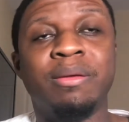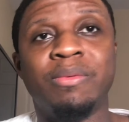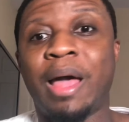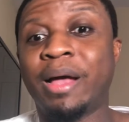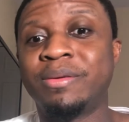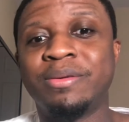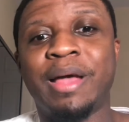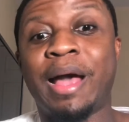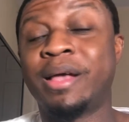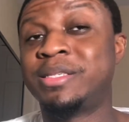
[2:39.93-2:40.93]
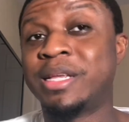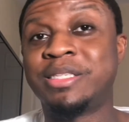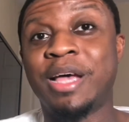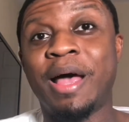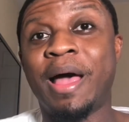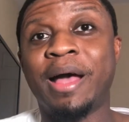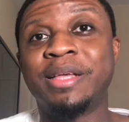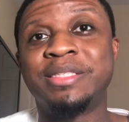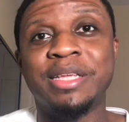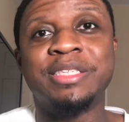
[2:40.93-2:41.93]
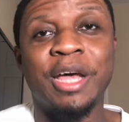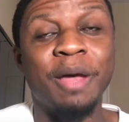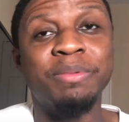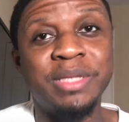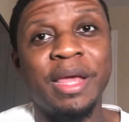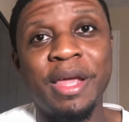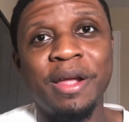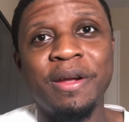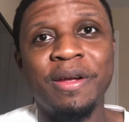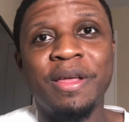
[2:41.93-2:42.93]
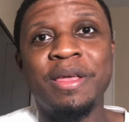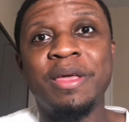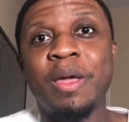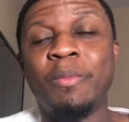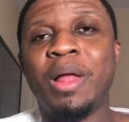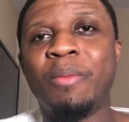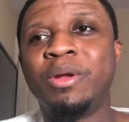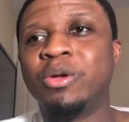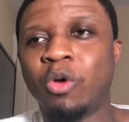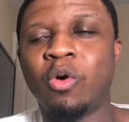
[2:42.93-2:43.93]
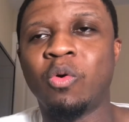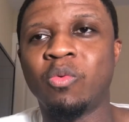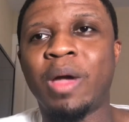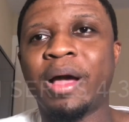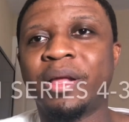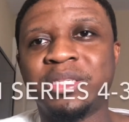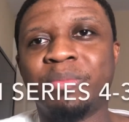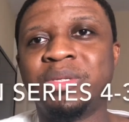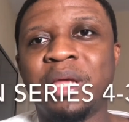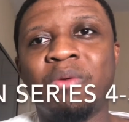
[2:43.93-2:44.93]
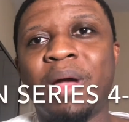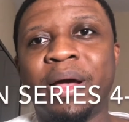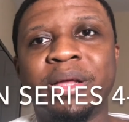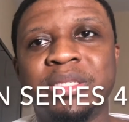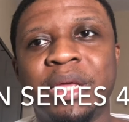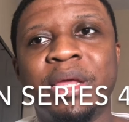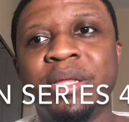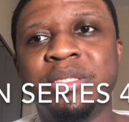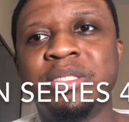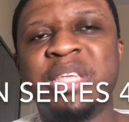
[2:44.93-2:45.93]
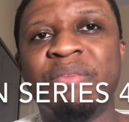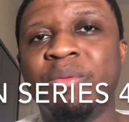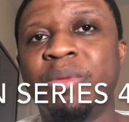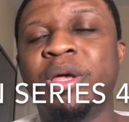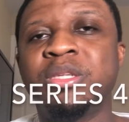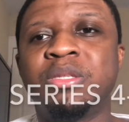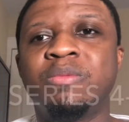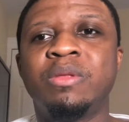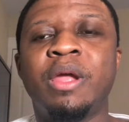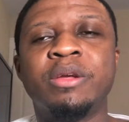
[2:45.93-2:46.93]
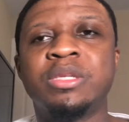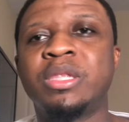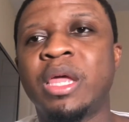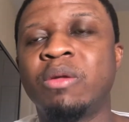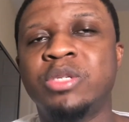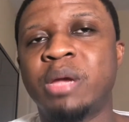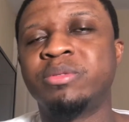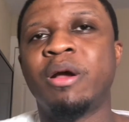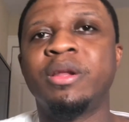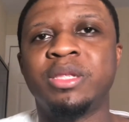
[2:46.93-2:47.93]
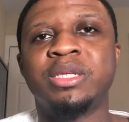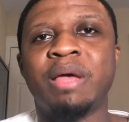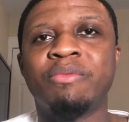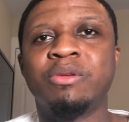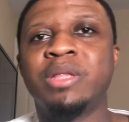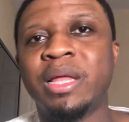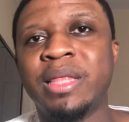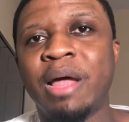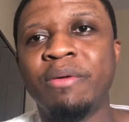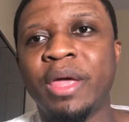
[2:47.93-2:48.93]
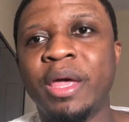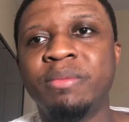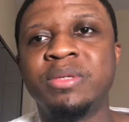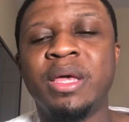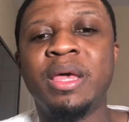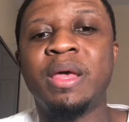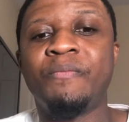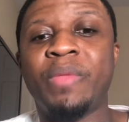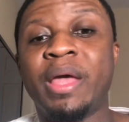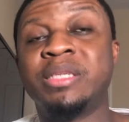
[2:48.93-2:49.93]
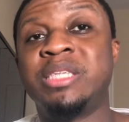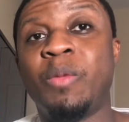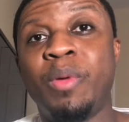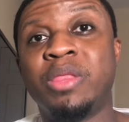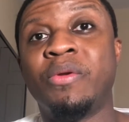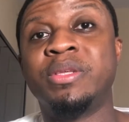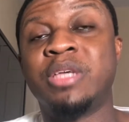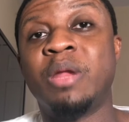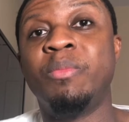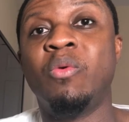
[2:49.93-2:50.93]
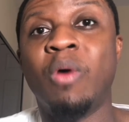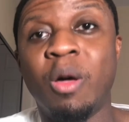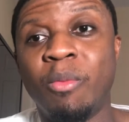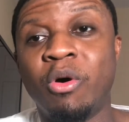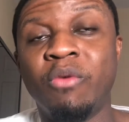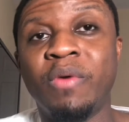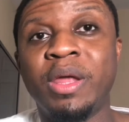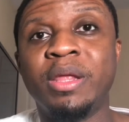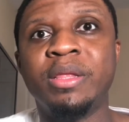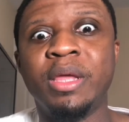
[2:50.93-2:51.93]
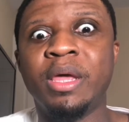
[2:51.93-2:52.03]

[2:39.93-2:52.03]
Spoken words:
I can sense an upset here, but I'm going to go Rockets. I'm going to say Rockets in seven, because here's the thing. James Harden does have those letdown games, and CP3 is going to be well motivated.